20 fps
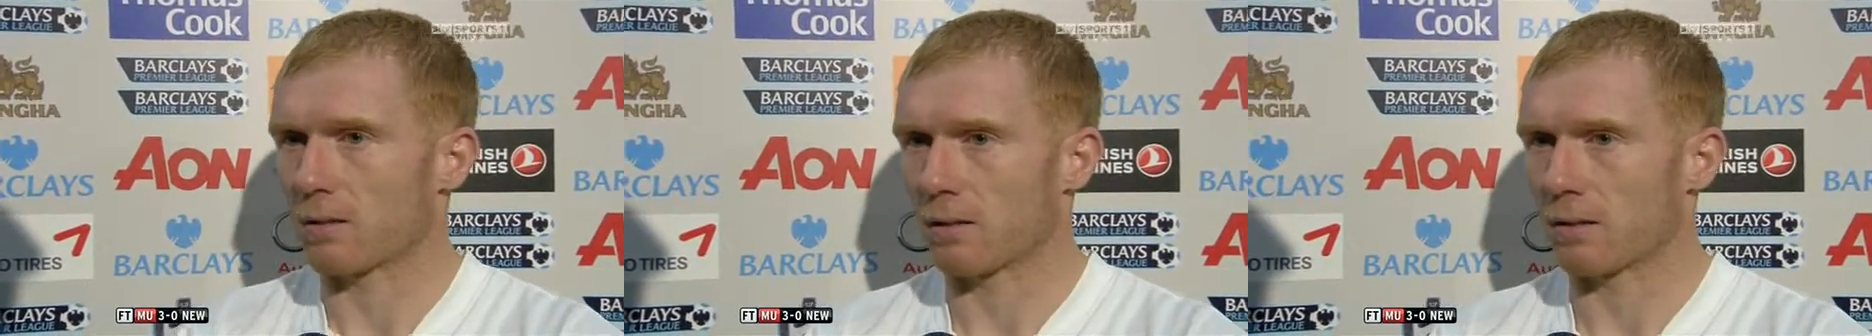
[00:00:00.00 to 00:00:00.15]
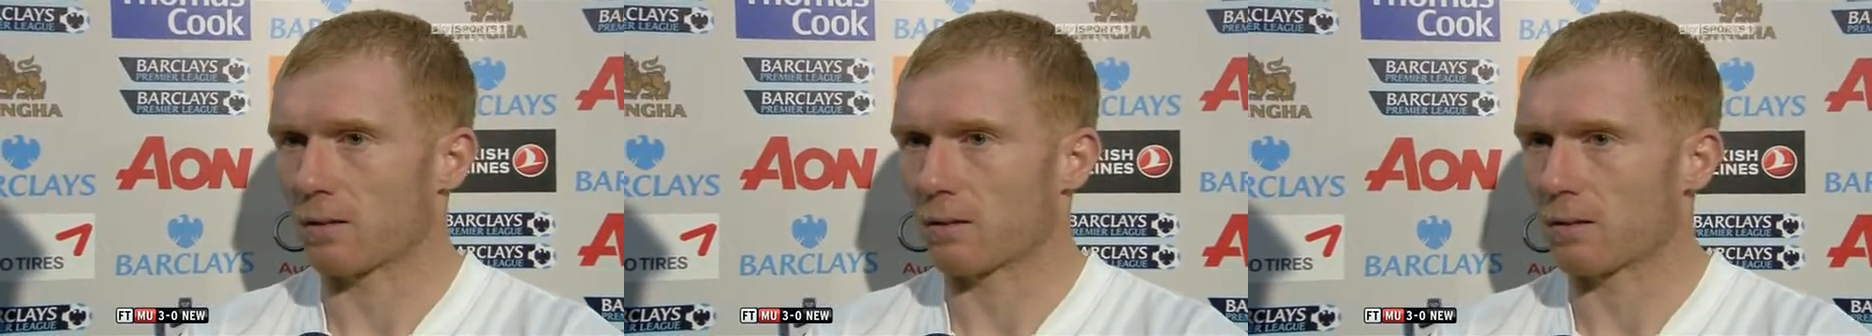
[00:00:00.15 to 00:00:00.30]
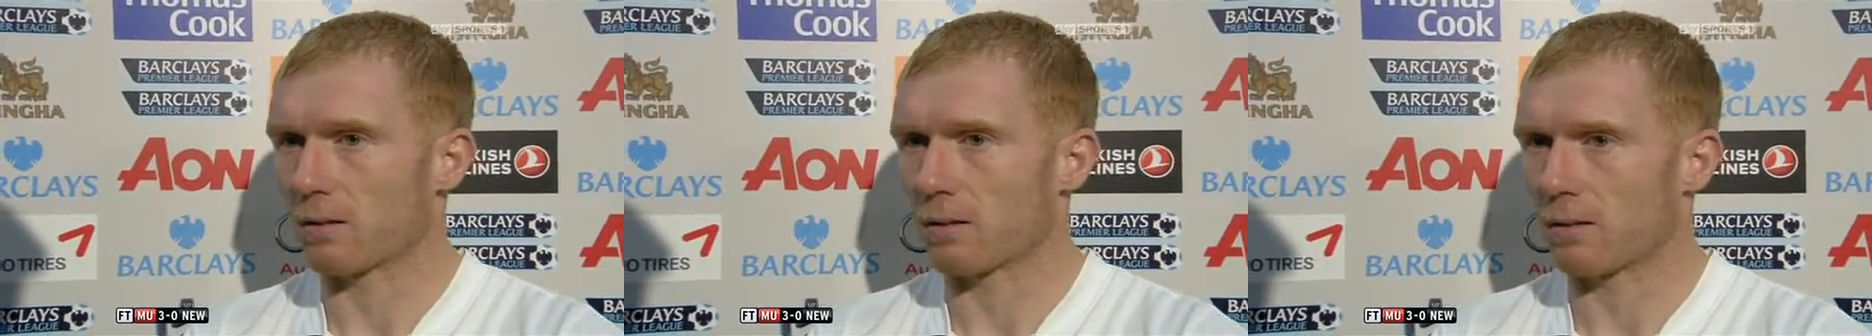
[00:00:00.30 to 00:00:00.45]
and
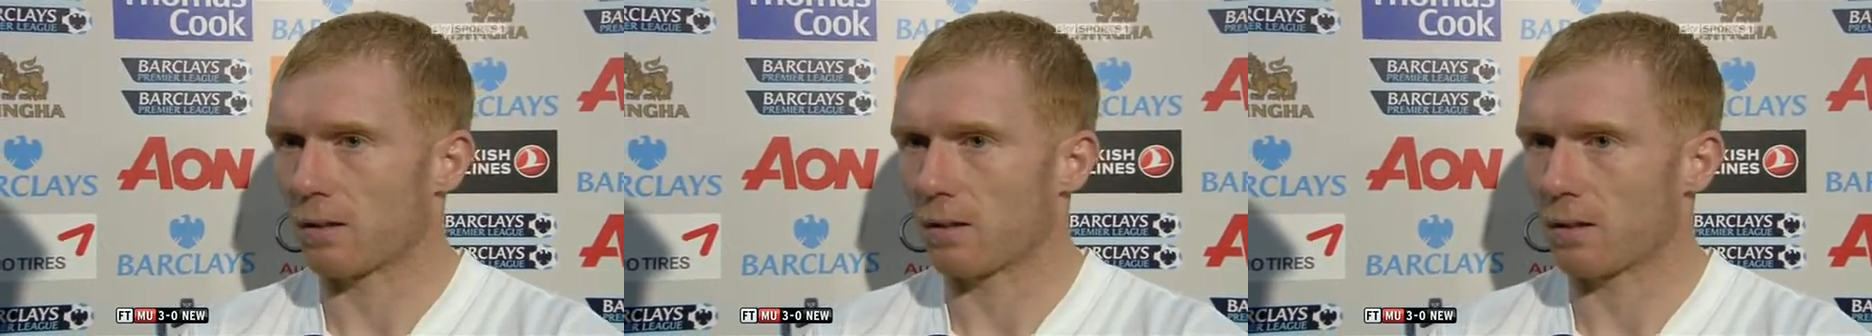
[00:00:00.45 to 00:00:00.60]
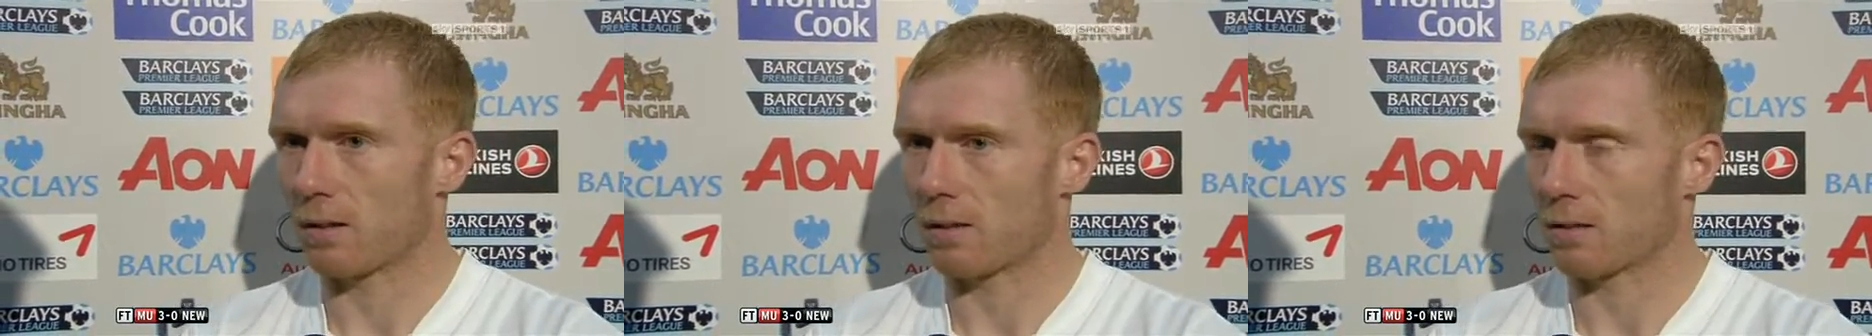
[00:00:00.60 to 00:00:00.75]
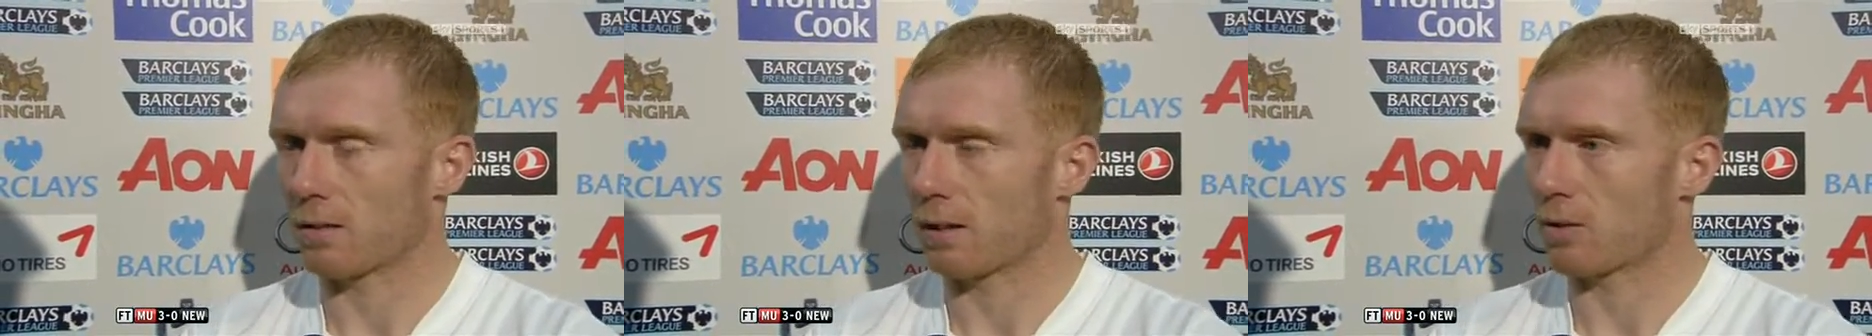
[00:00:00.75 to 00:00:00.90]

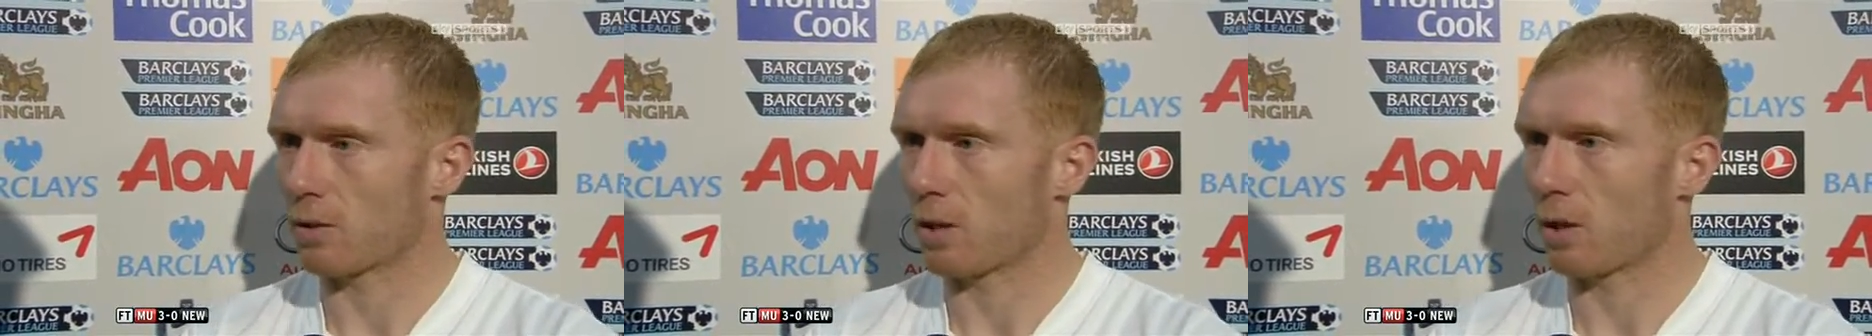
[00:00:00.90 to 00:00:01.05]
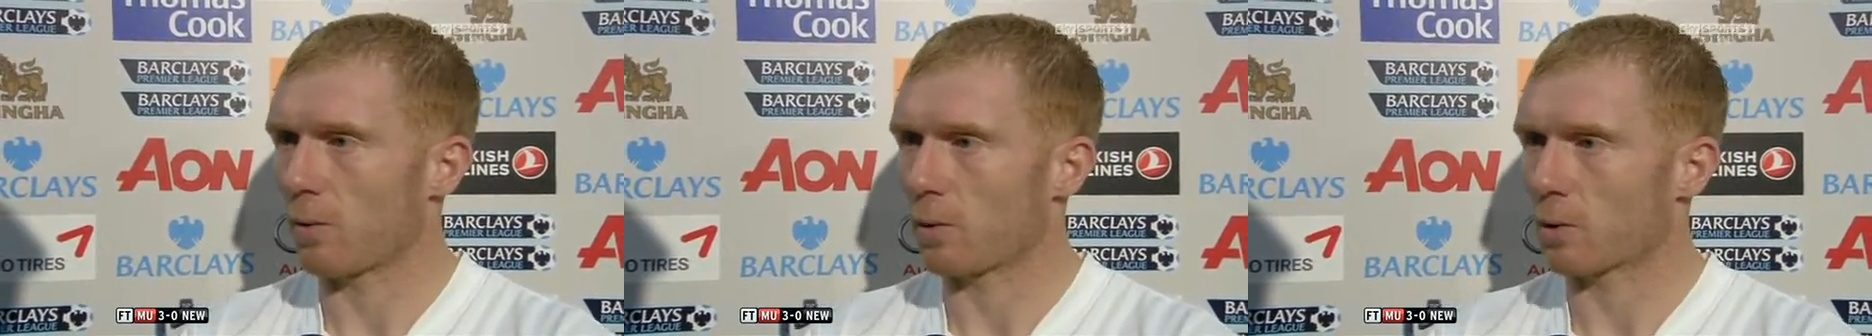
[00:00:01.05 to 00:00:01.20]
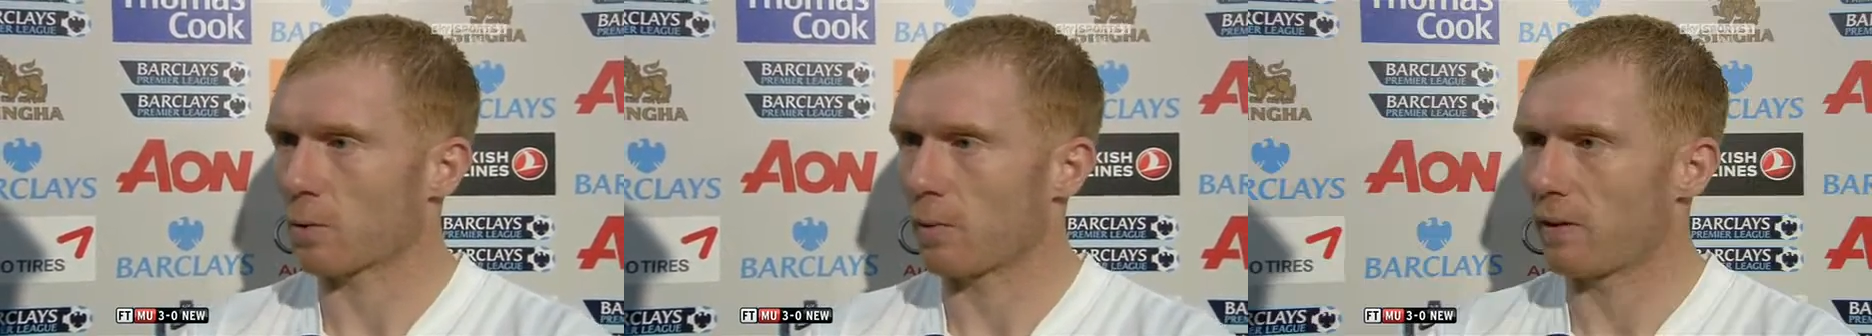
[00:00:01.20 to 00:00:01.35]
it's
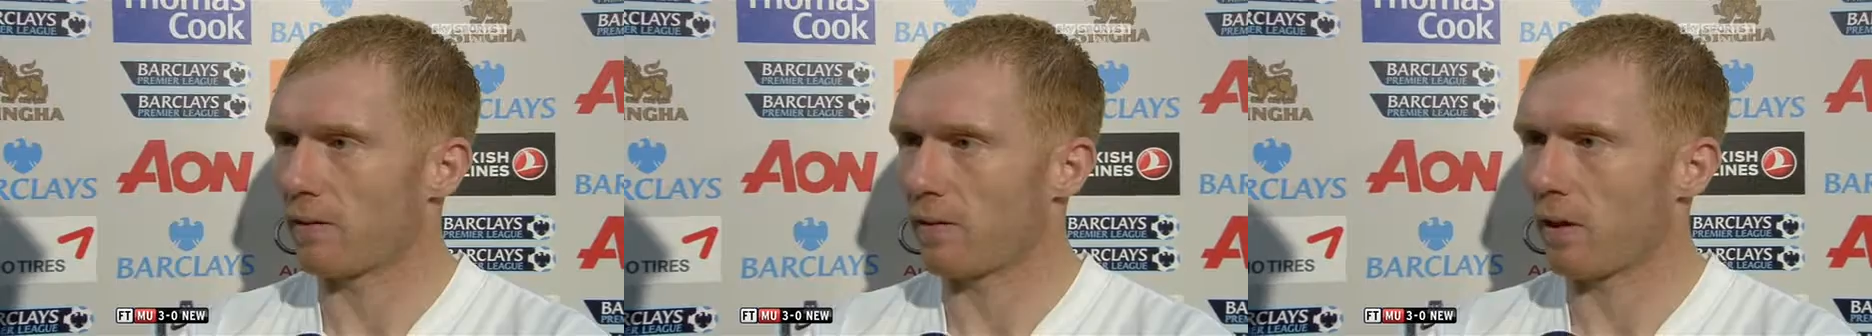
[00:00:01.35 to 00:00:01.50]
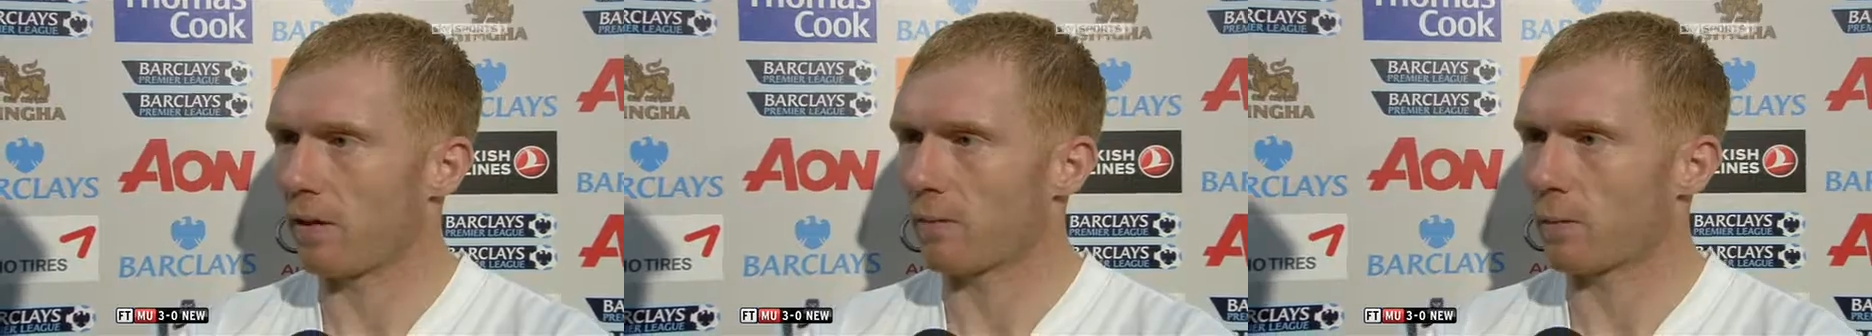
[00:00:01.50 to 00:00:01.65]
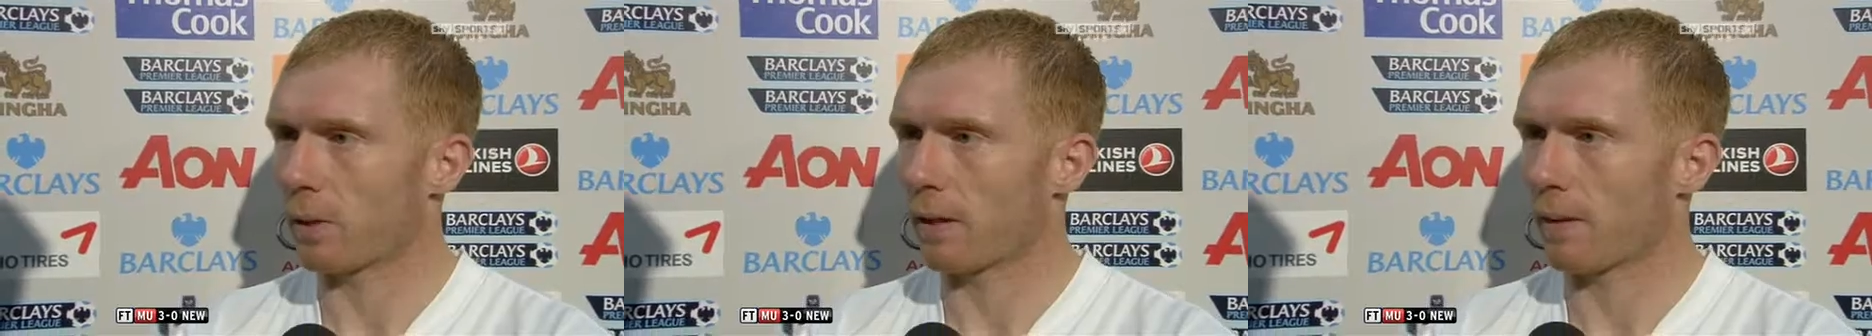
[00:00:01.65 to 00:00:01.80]
enjoyable to be
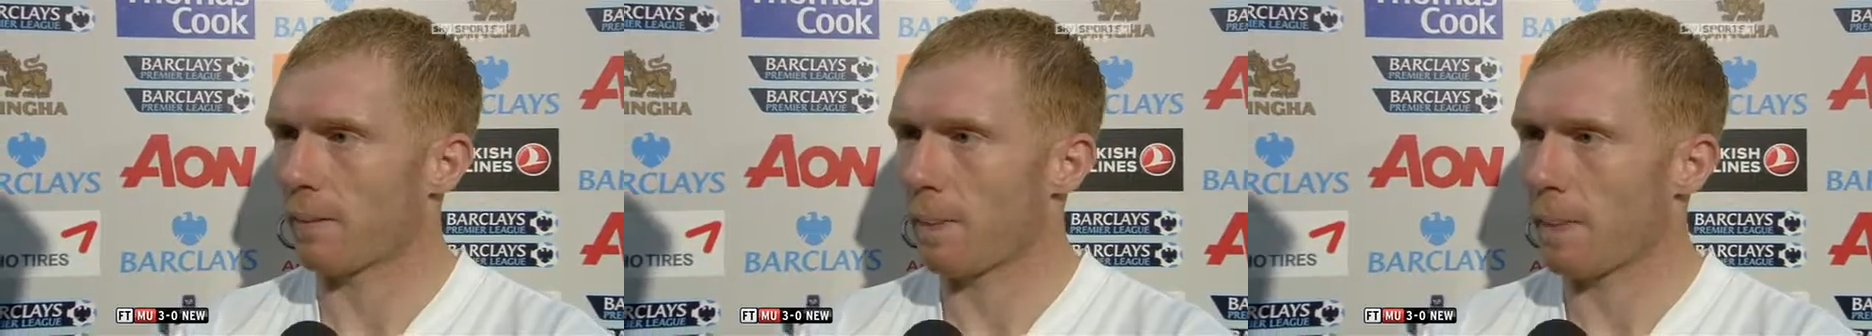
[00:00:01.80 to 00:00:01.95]
involved with.